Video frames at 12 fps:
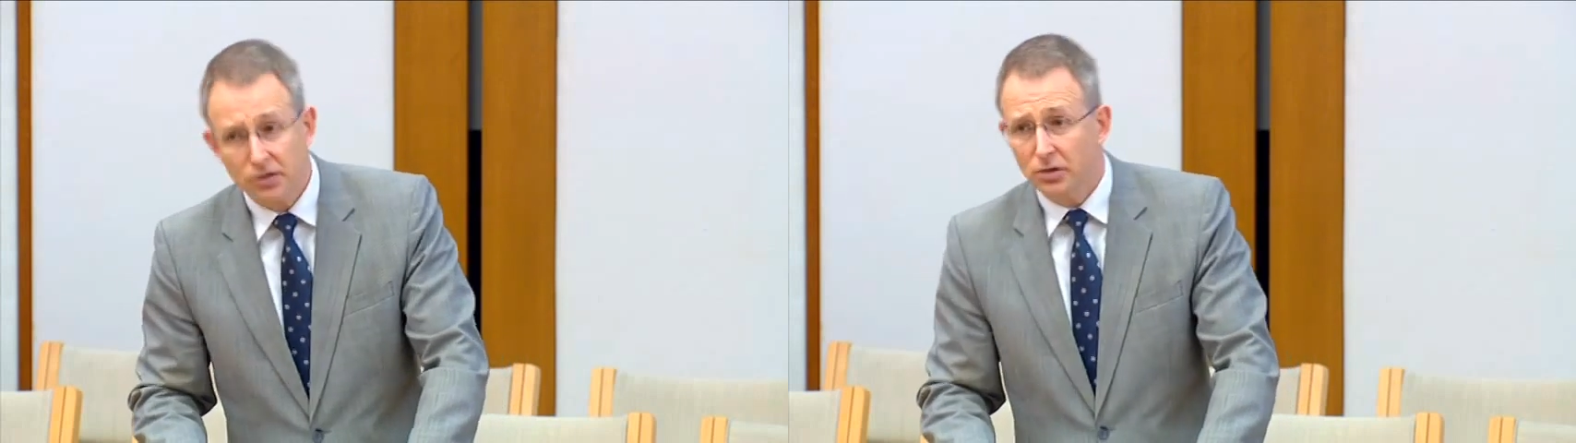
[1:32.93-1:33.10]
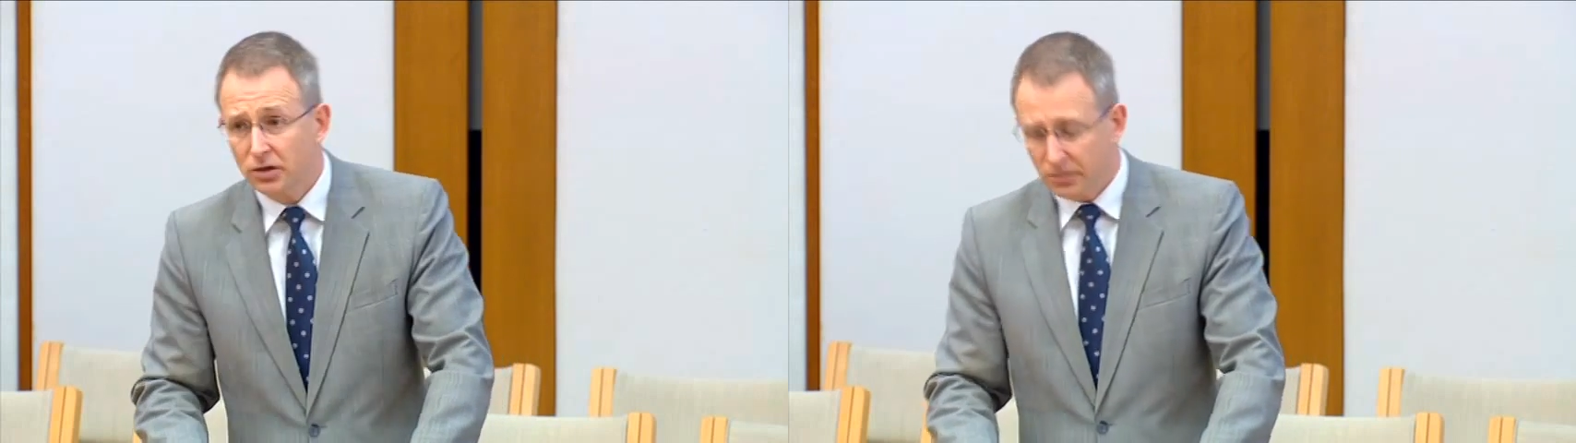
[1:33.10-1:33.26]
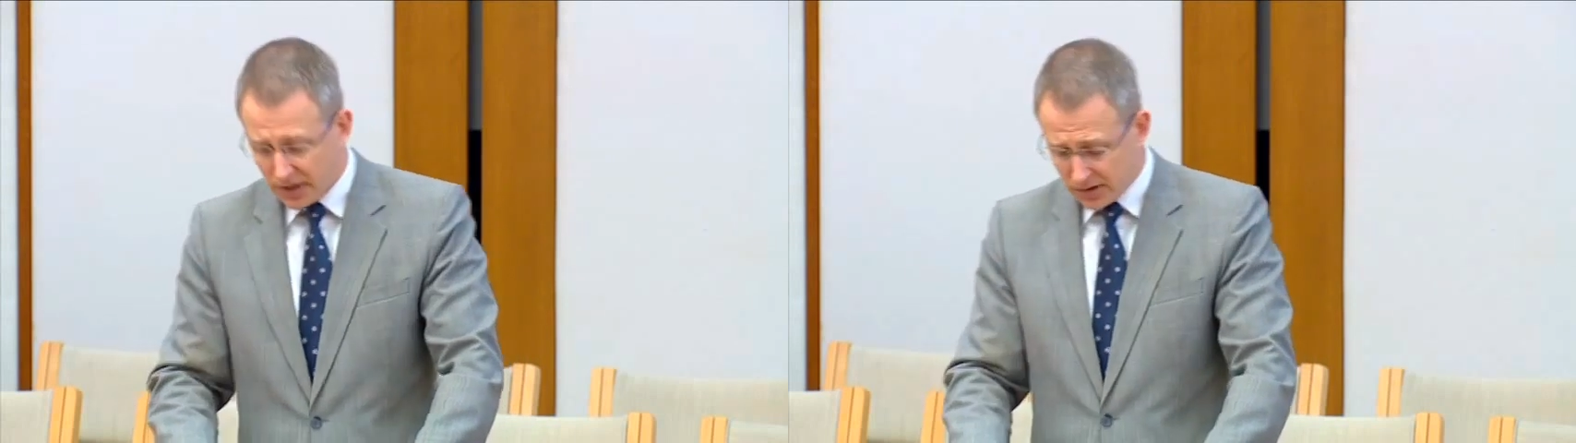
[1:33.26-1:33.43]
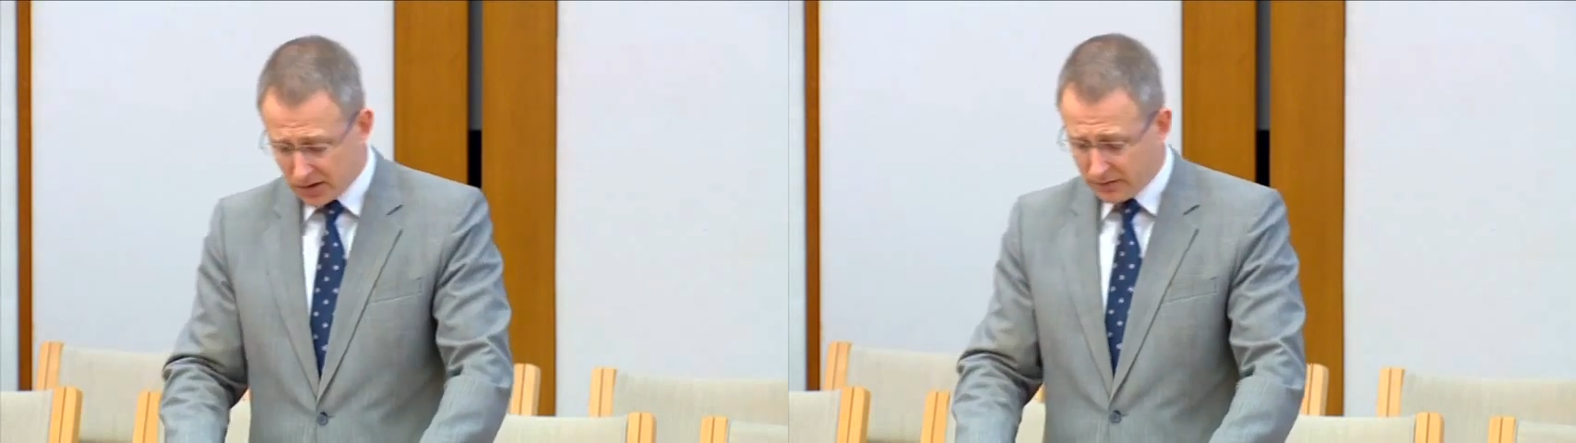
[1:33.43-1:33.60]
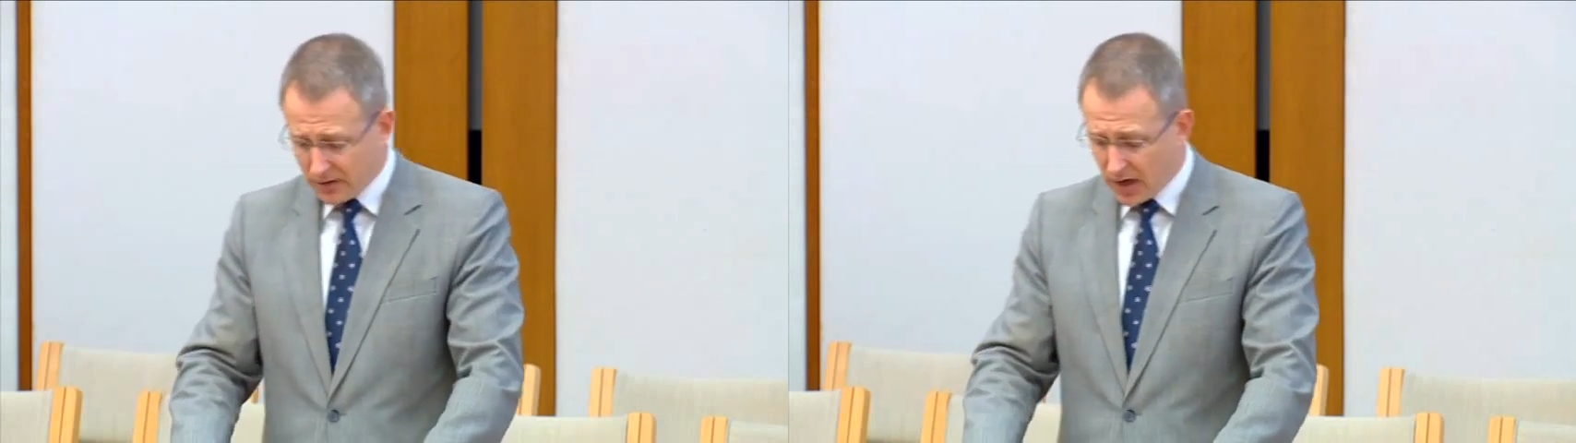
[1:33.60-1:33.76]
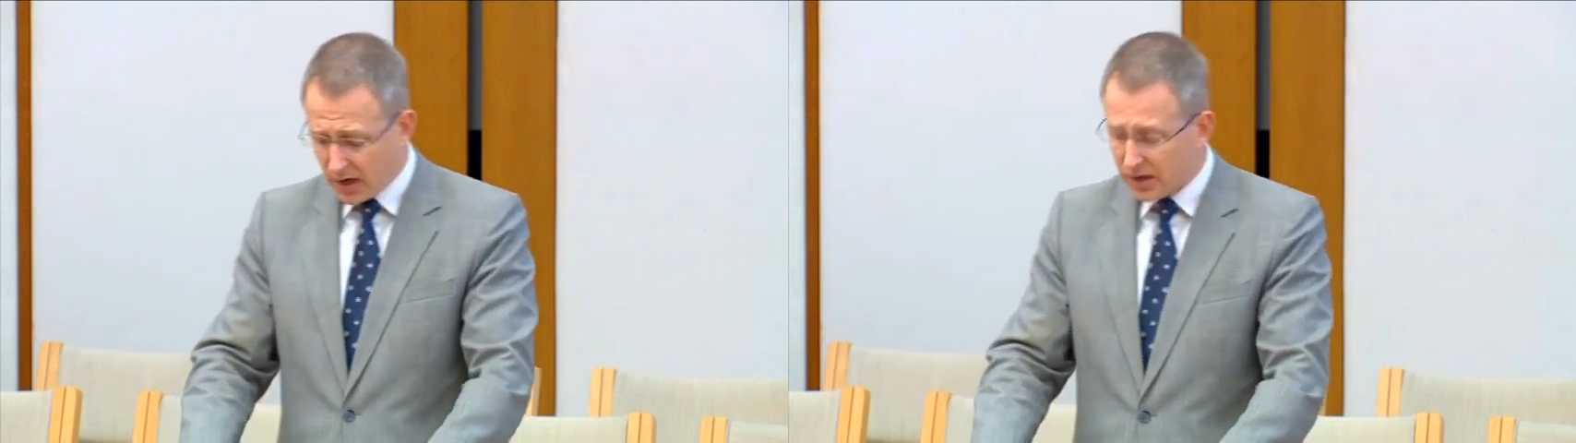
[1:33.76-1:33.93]
or domestic
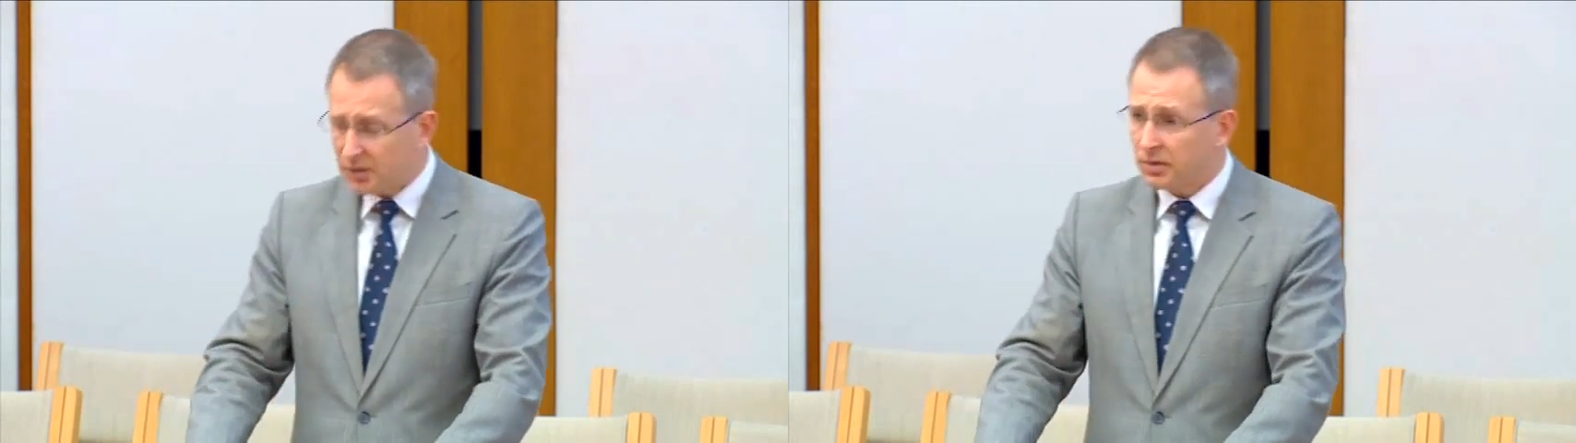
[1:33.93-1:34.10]
violence,